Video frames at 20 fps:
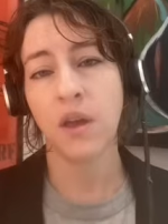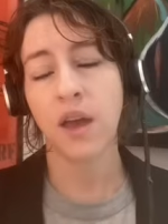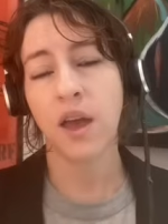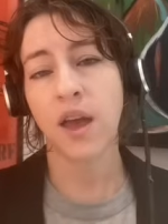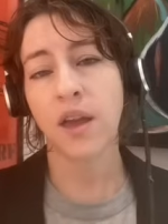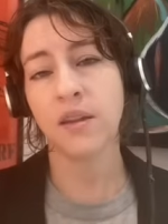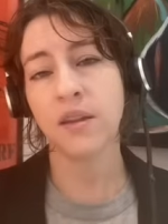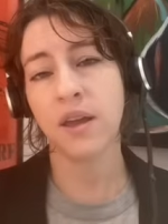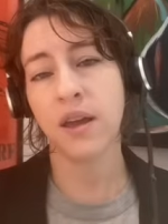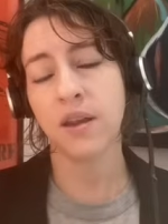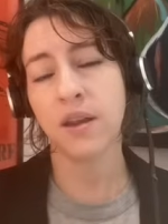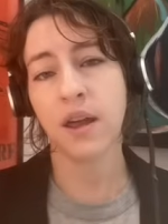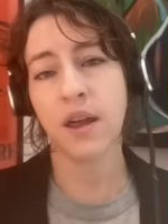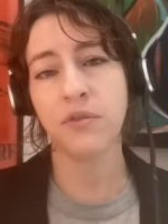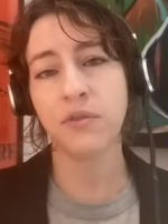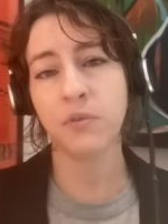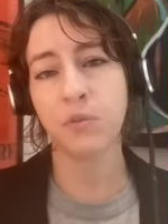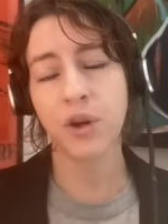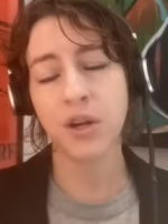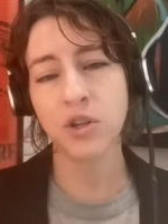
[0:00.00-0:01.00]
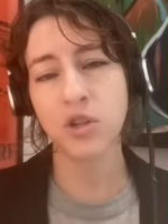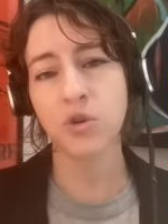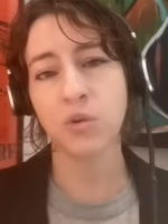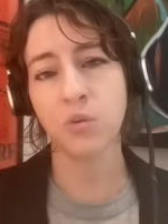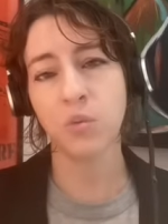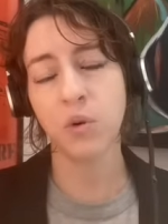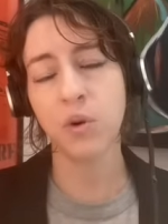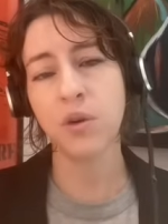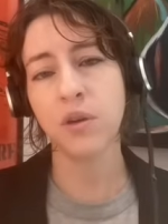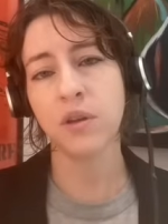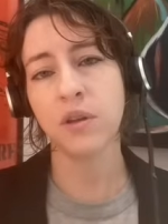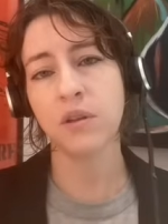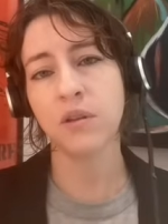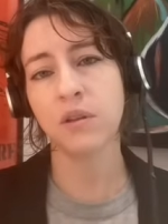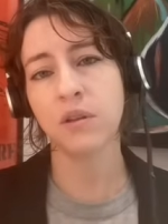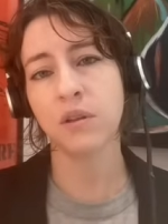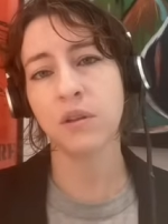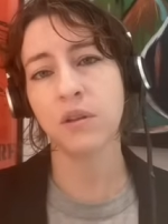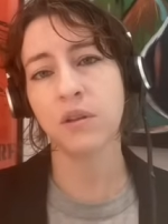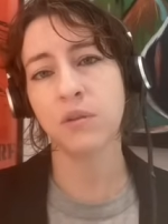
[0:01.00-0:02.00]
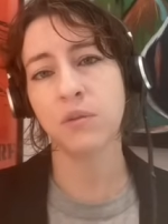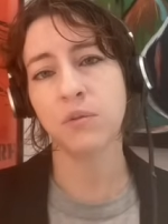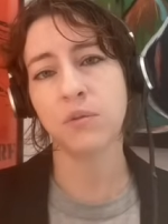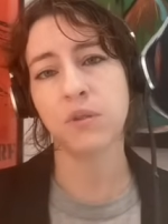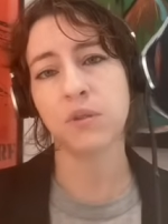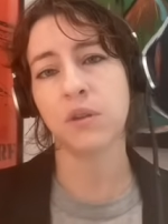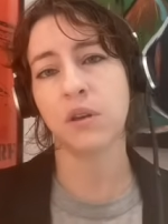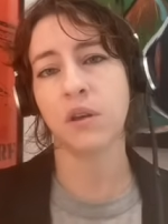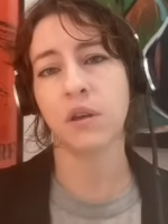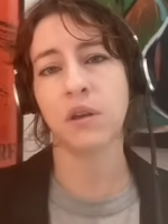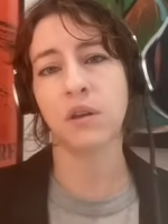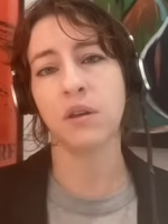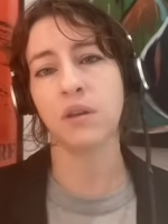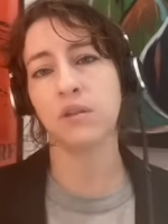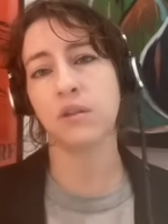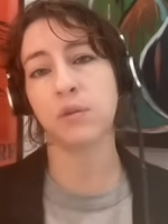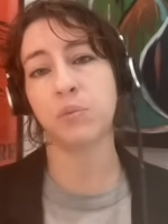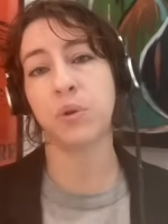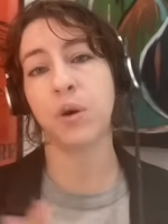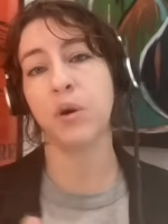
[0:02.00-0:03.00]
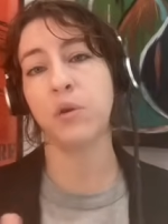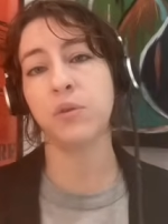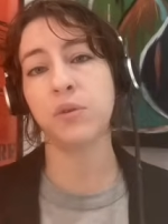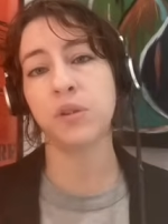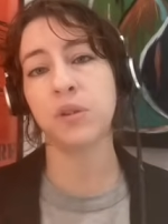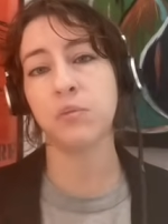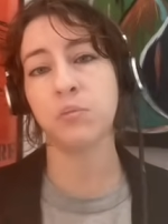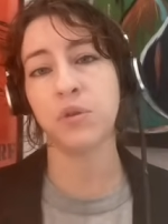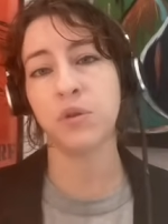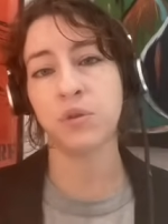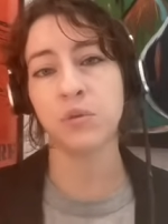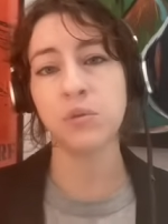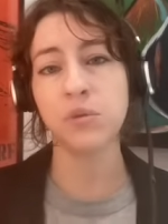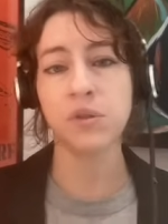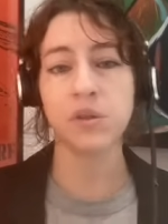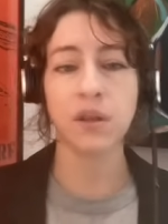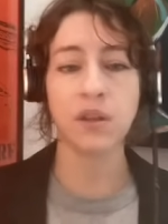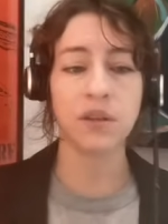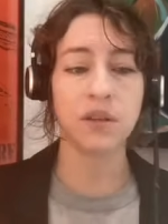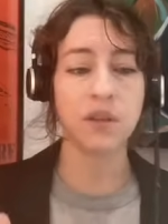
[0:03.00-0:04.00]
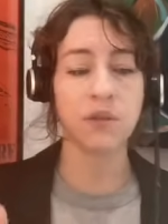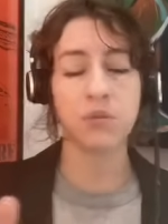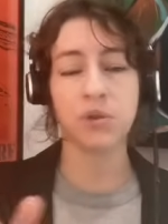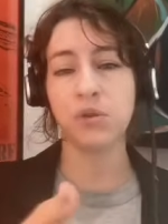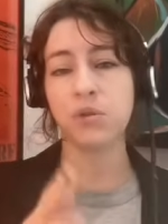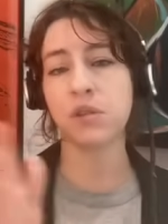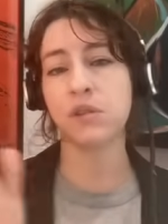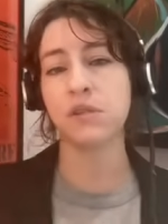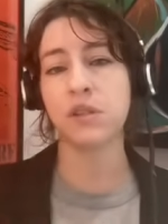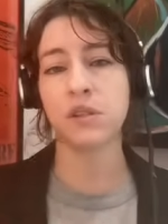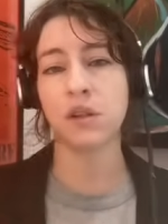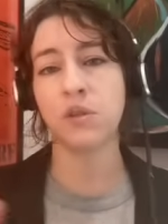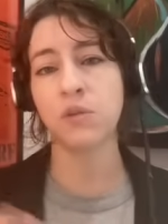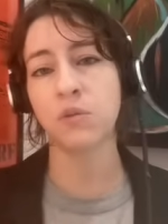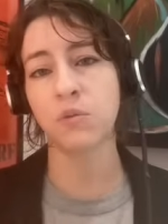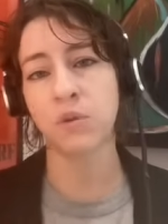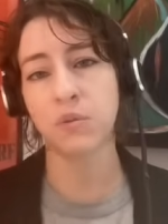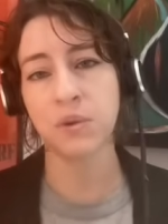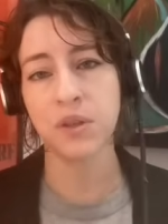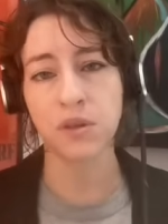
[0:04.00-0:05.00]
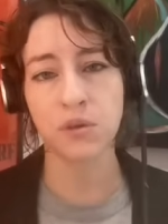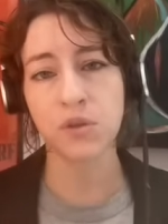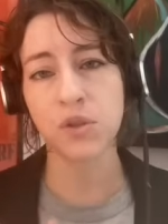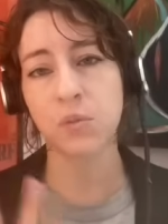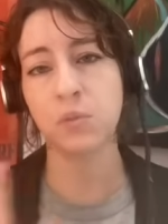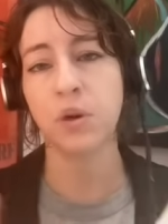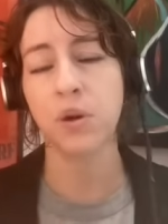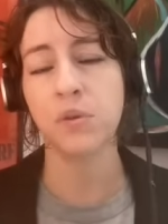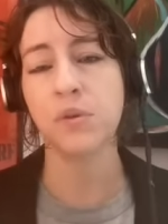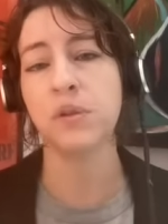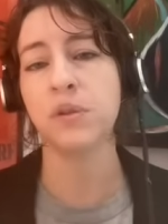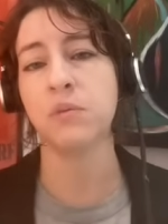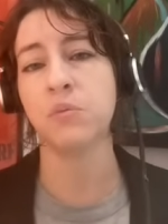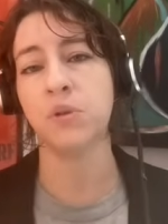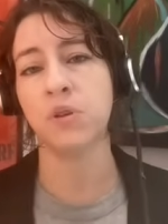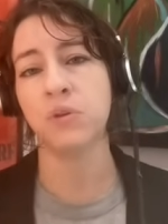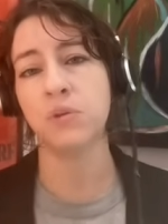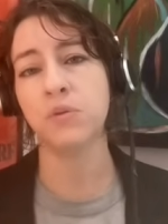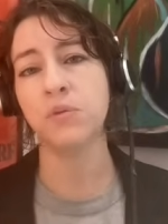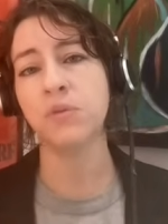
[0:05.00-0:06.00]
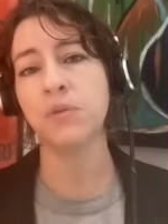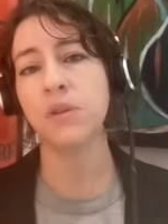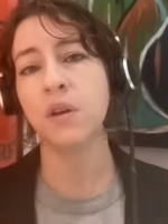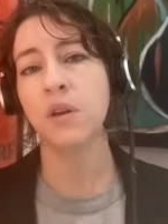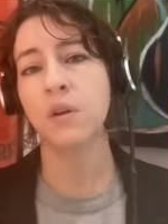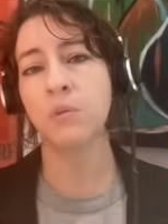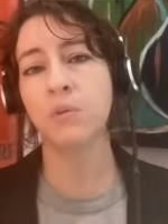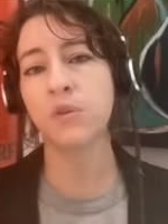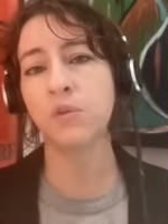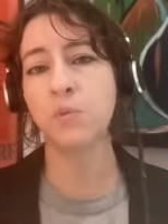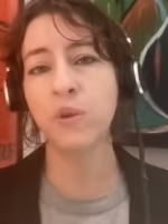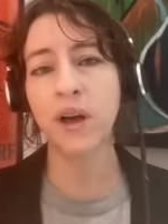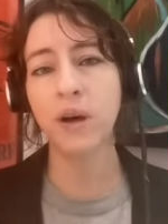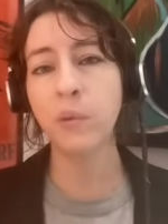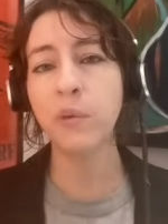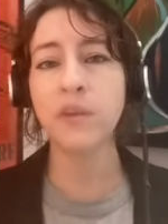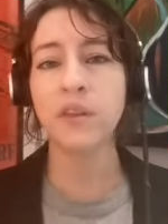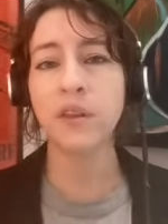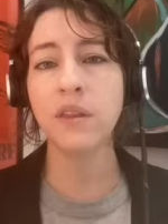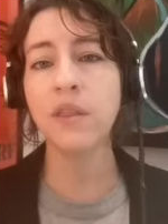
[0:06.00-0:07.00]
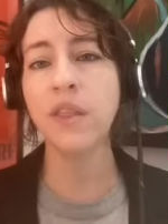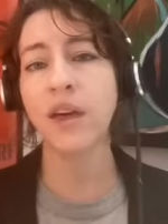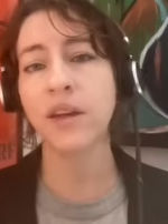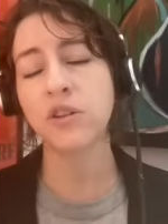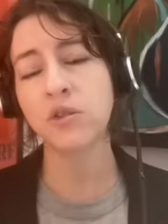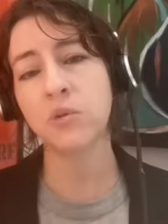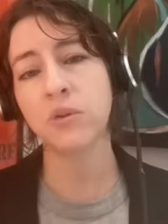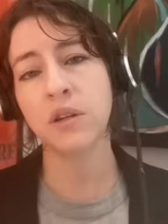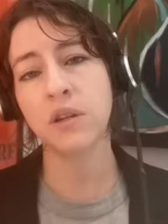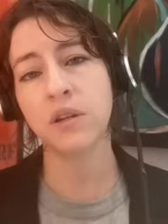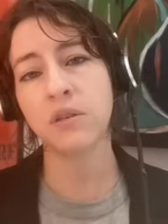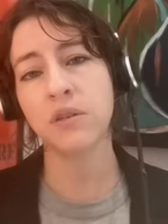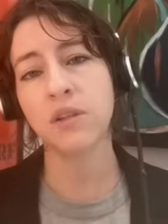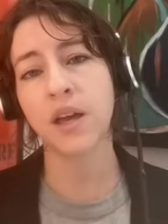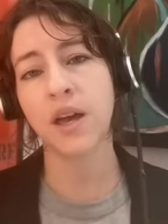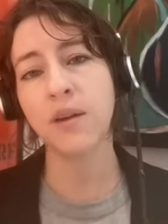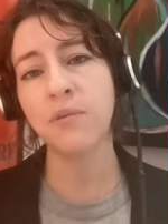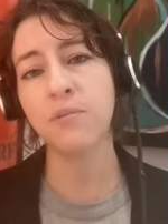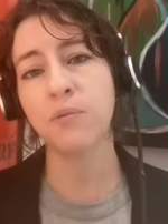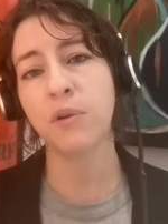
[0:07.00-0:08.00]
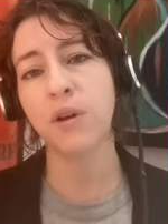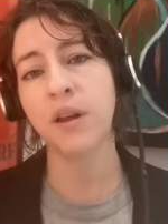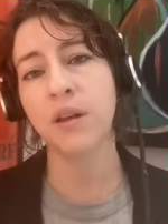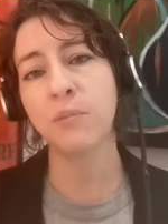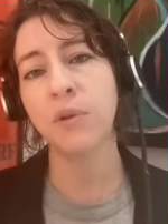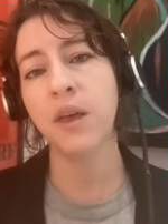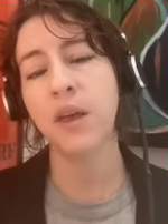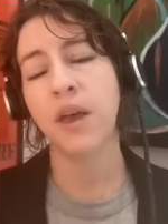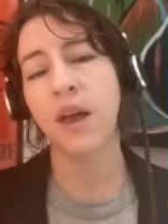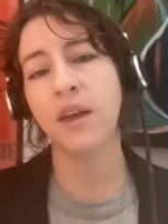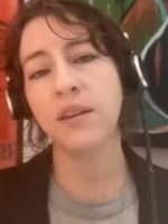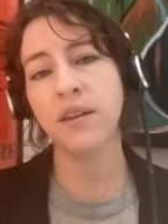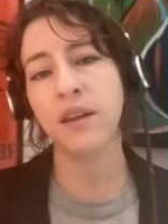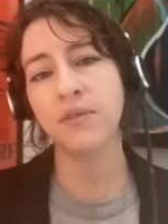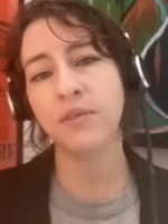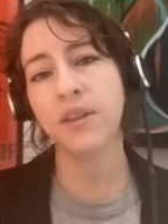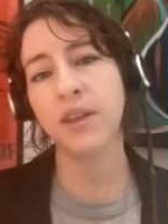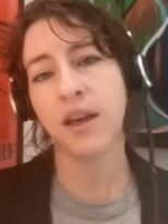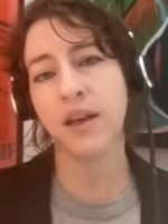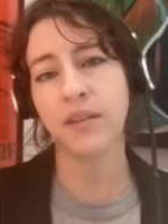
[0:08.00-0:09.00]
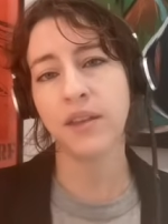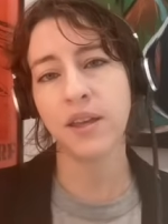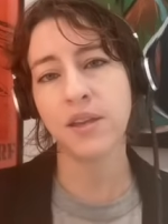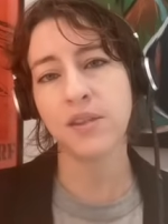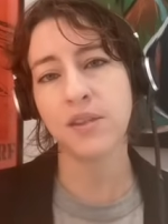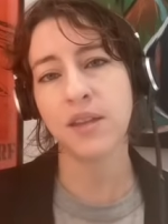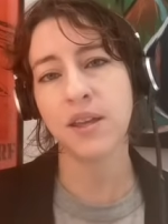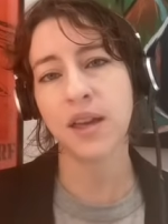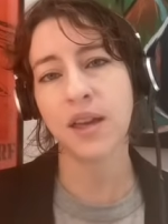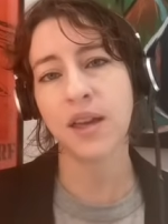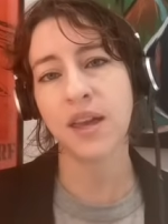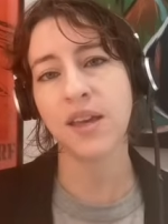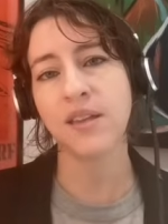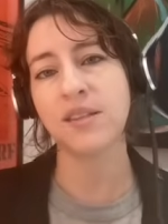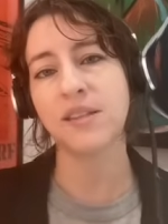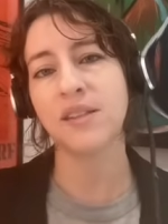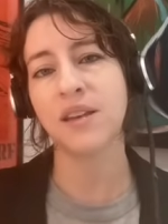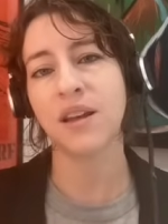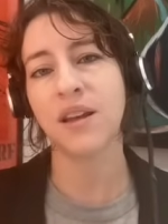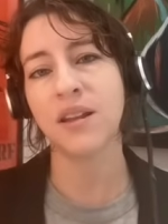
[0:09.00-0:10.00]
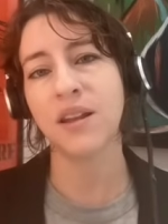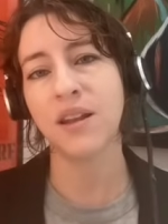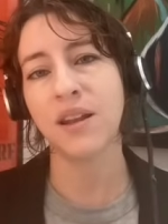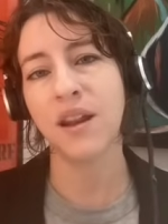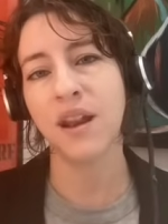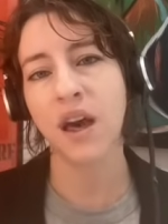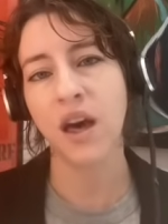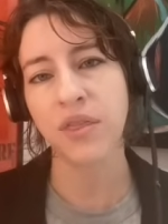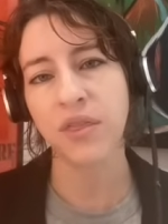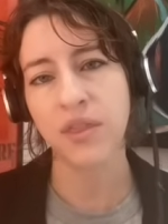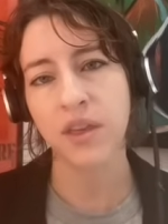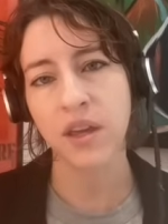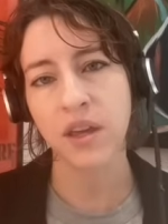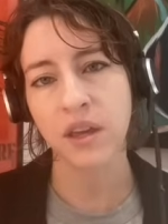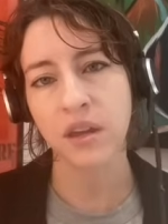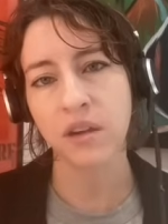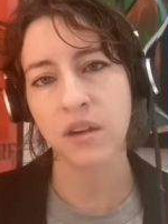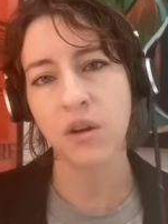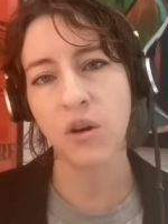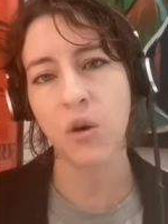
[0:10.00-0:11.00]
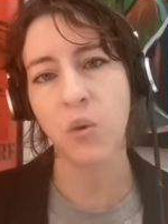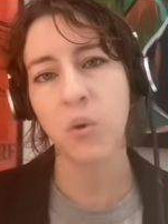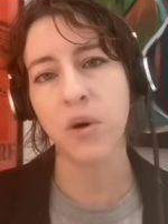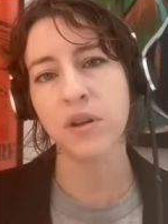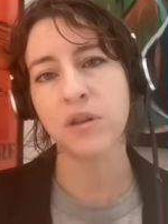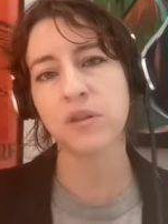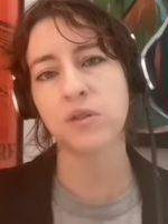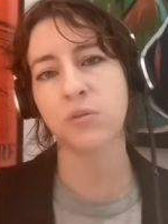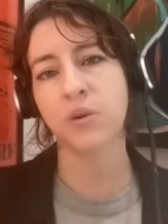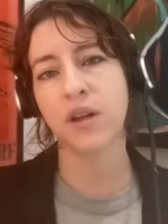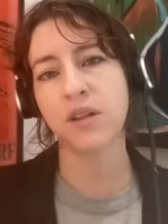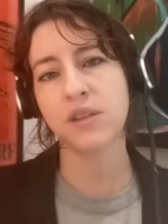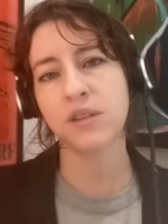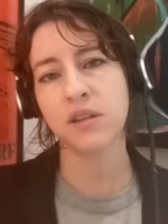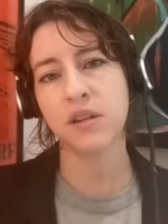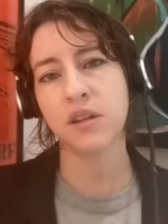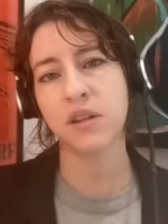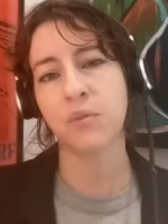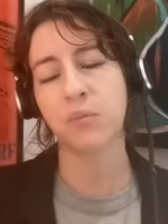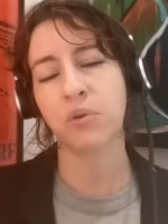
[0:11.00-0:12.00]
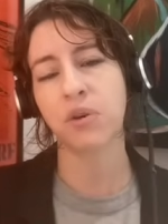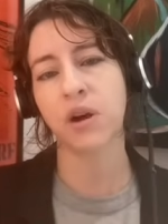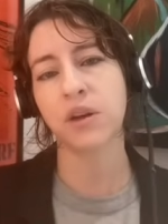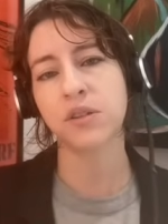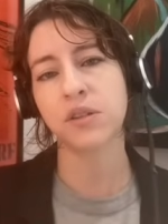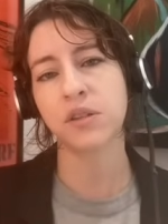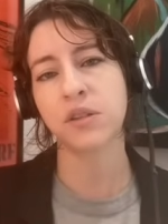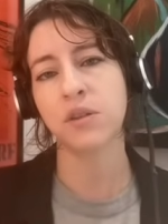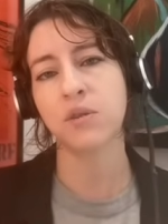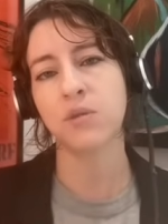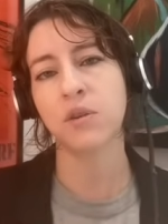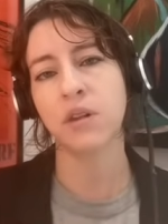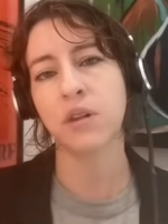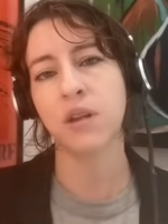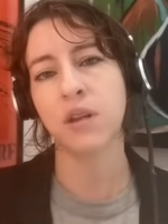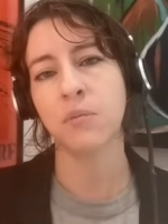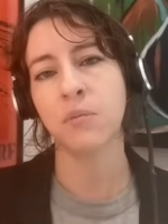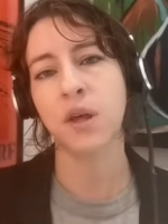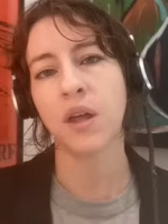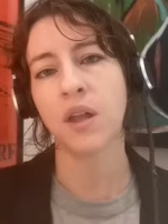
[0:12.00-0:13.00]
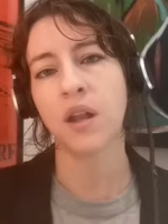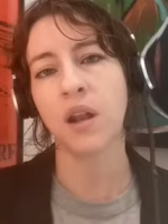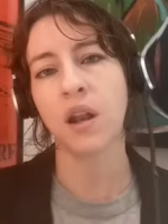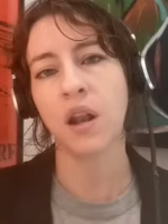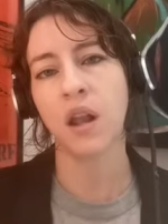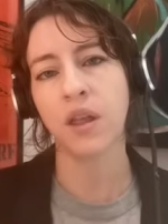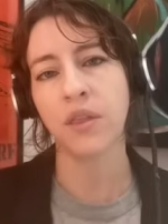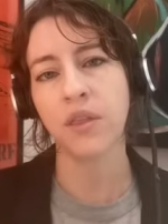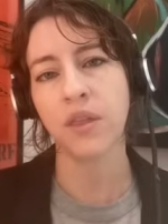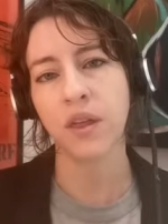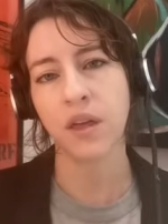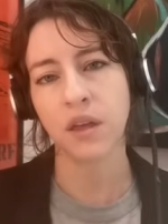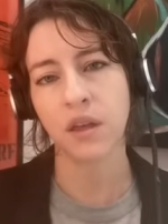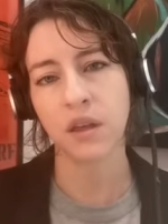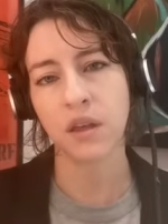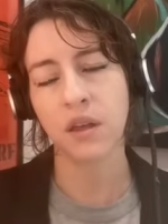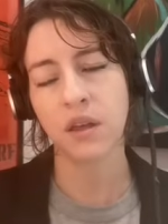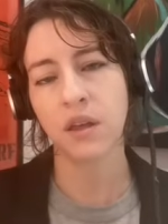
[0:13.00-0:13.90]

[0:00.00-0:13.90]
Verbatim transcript: and yet, Evan Rachel Wood, whose uh, supposed abuse and the abuse of these other women, their supposed abuse, was well within that 20 year time frame. And yet, the LADA has done nothing. No one has arrested him, prosecuted him, nothing.